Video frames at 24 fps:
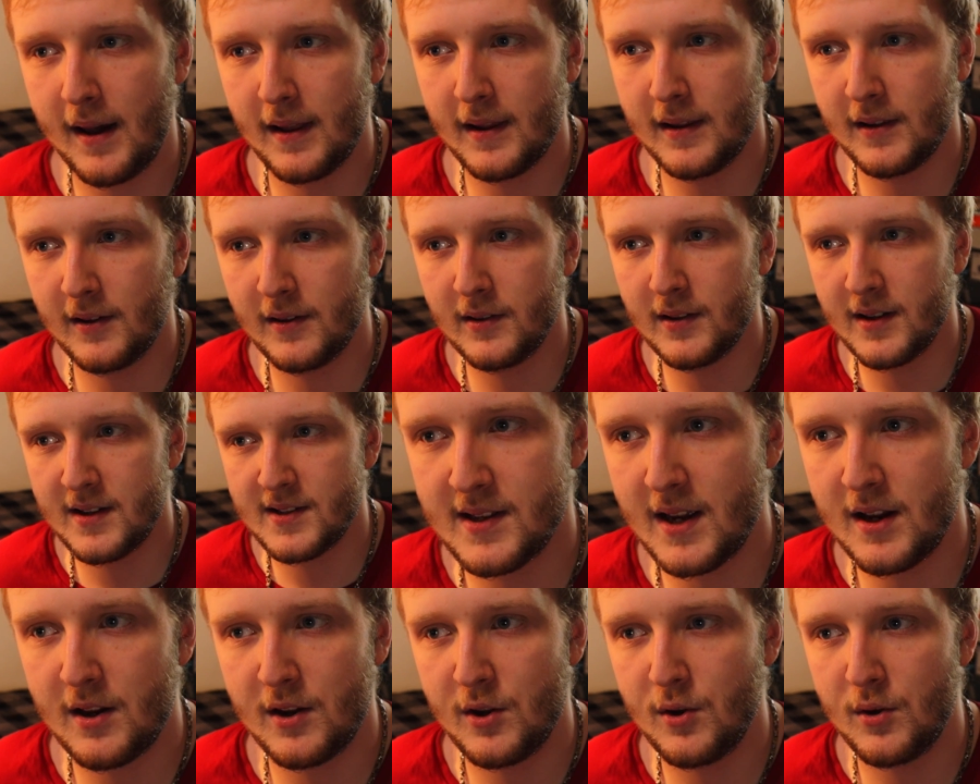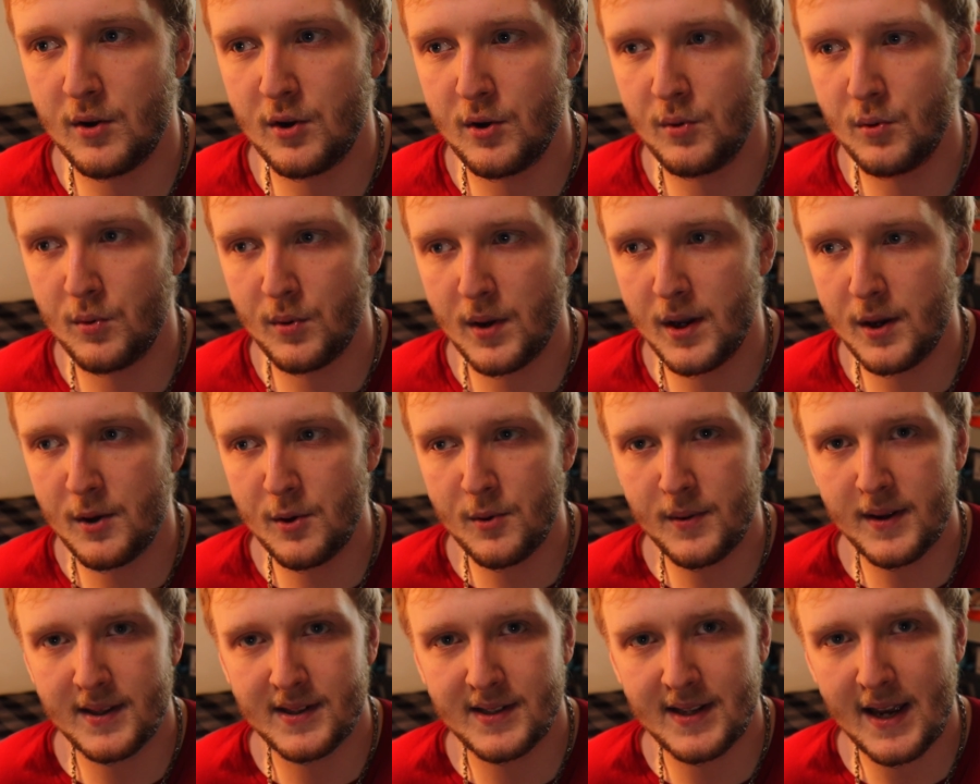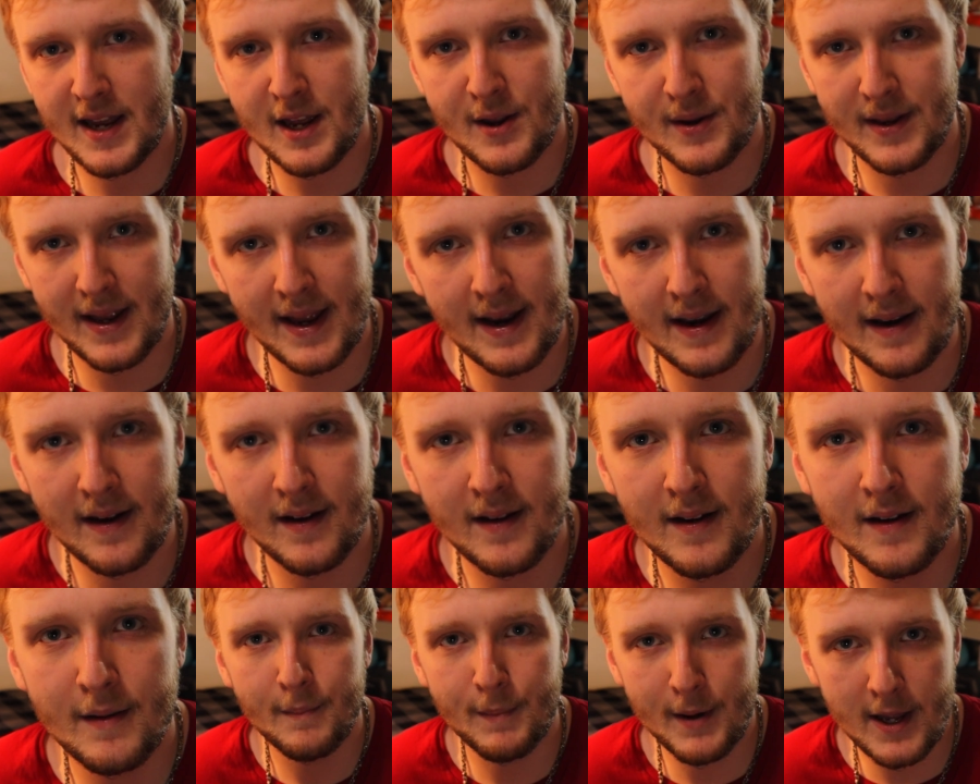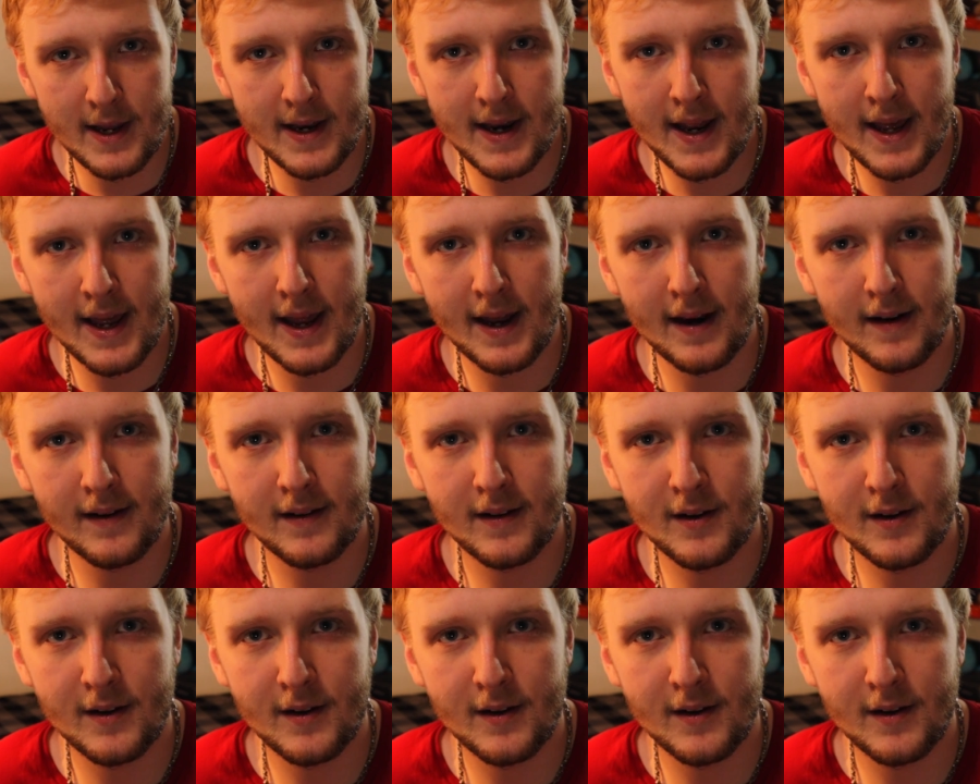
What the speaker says: I literally said, you can say you didn't, but you did.